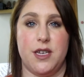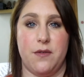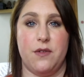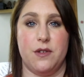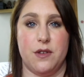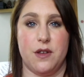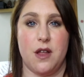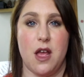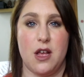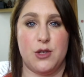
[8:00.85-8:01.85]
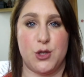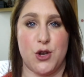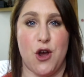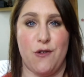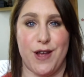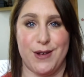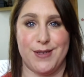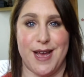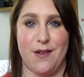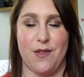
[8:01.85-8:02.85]
of different
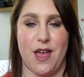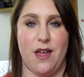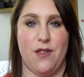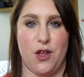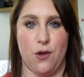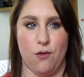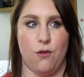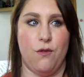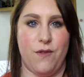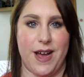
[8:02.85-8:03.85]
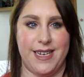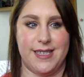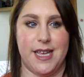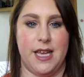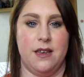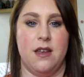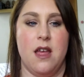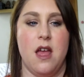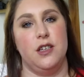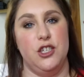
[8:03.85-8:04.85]
scenarios out there that you're all facing
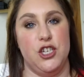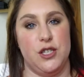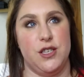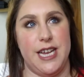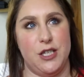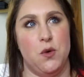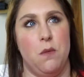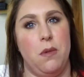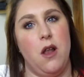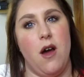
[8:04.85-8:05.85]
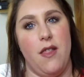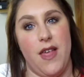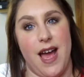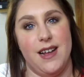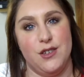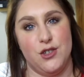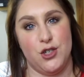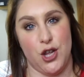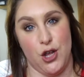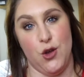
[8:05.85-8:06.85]
you just need to apply that
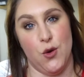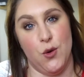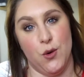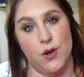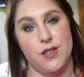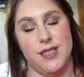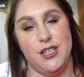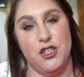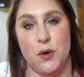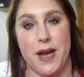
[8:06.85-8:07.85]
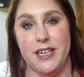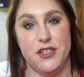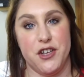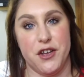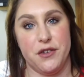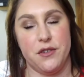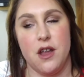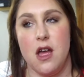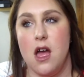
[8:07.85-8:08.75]
to your situation.